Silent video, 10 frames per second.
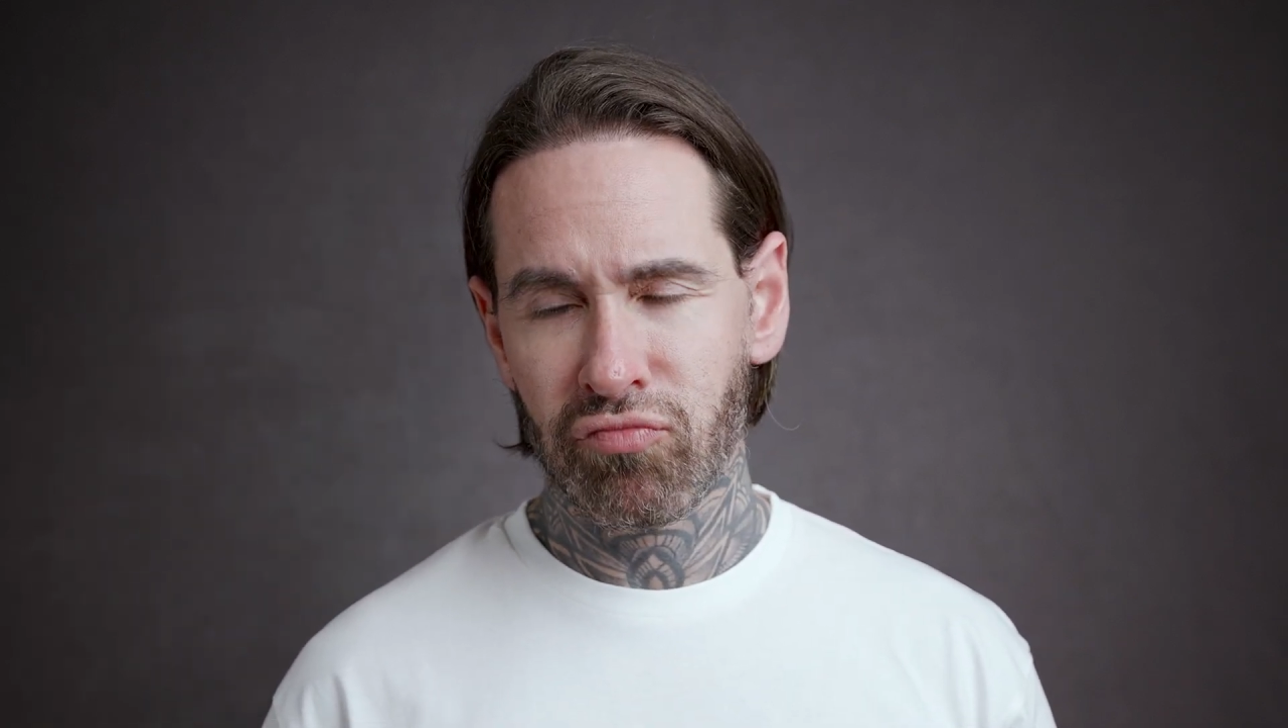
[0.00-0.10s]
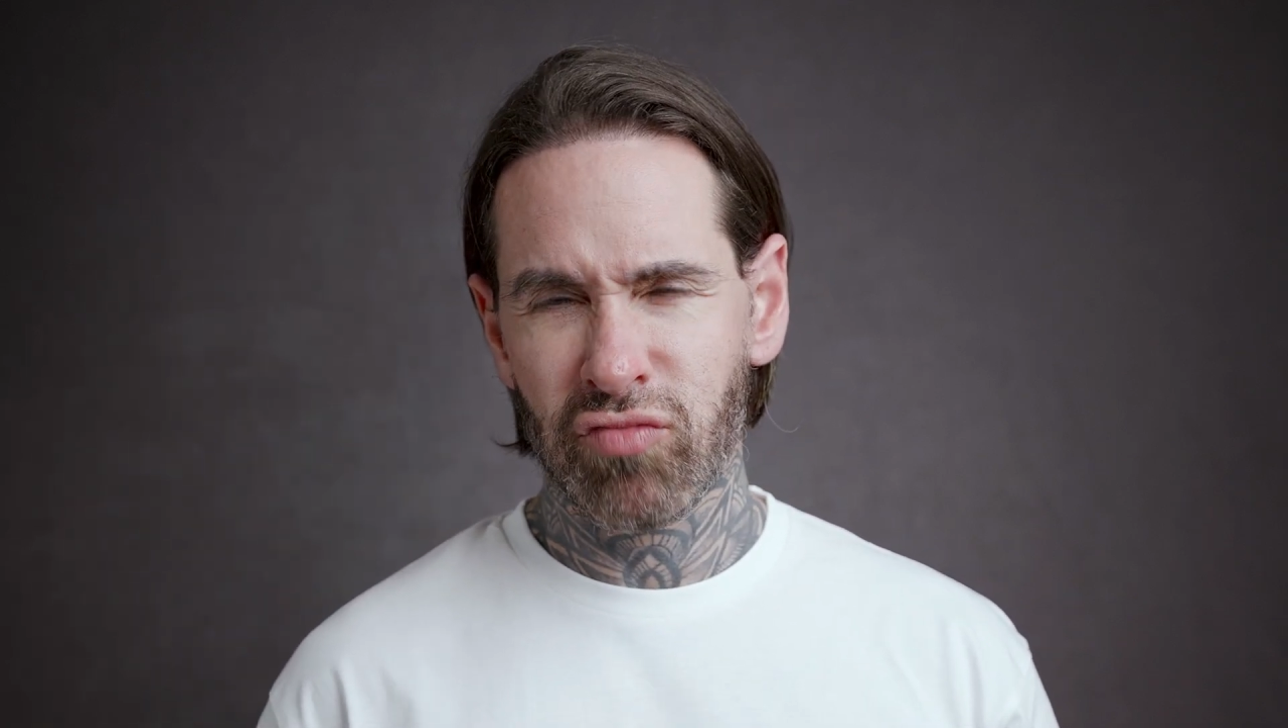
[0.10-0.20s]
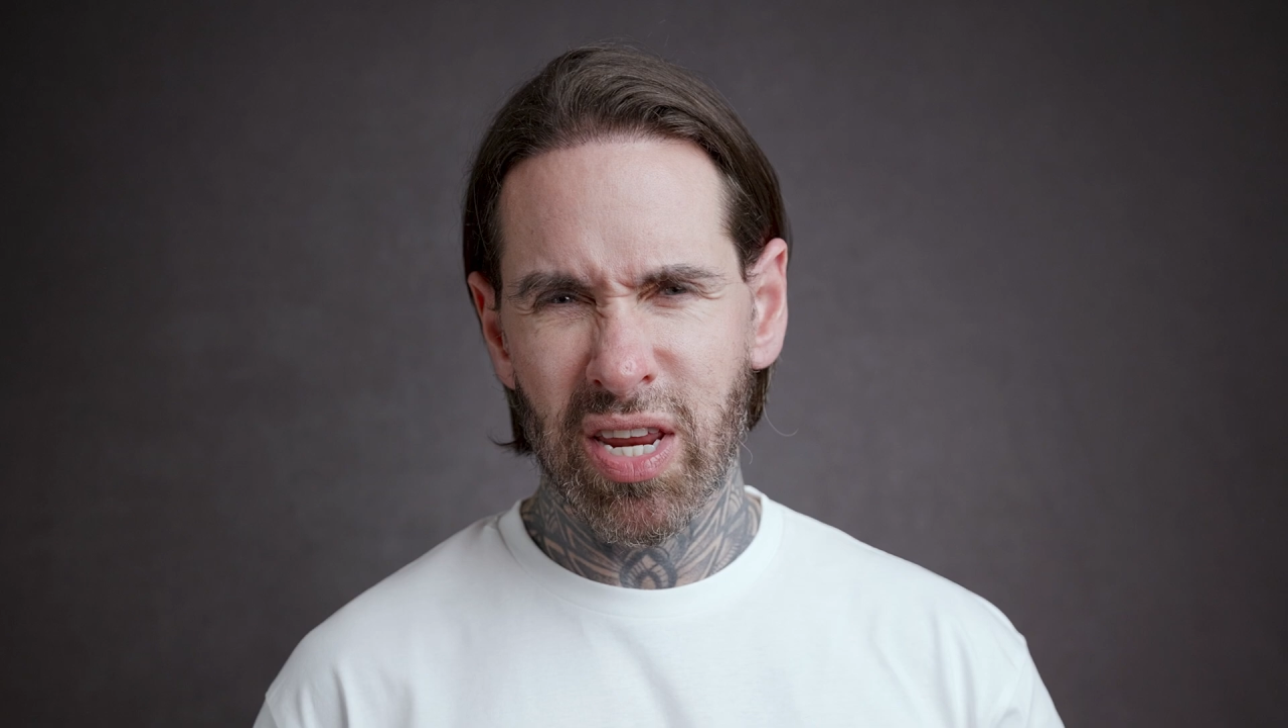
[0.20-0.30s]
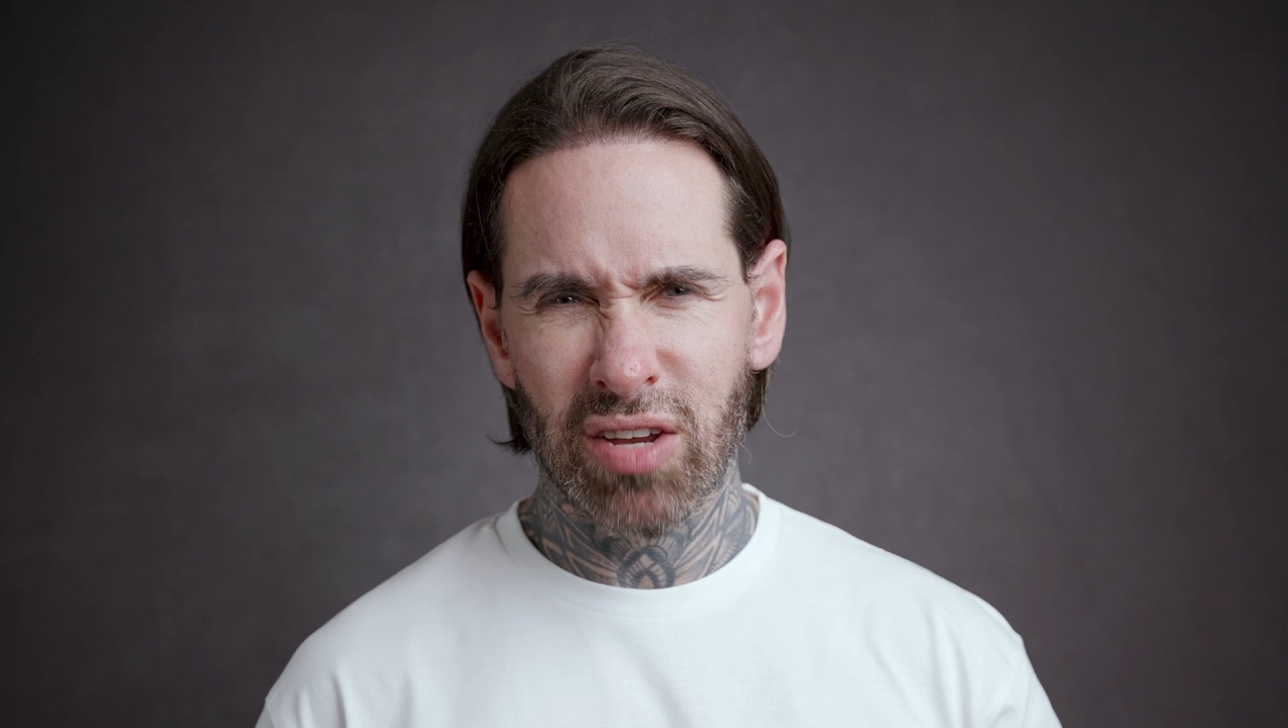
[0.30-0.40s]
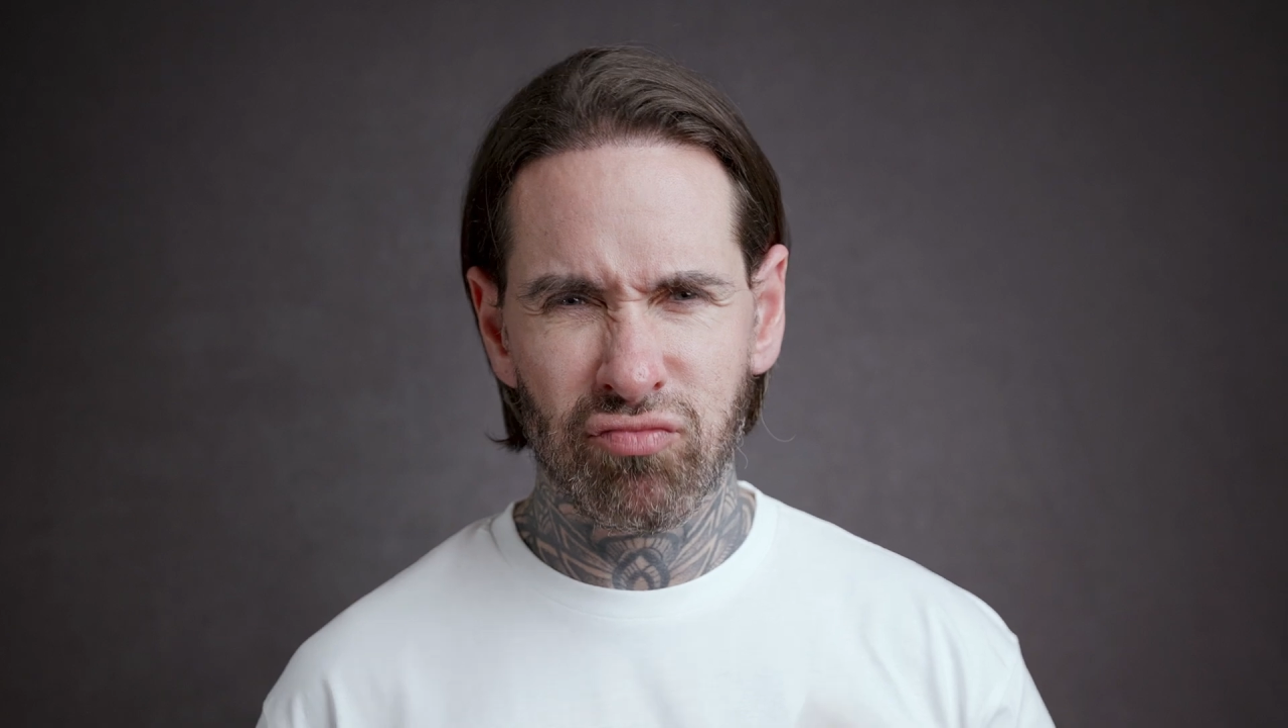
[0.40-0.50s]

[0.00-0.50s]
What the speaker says: really,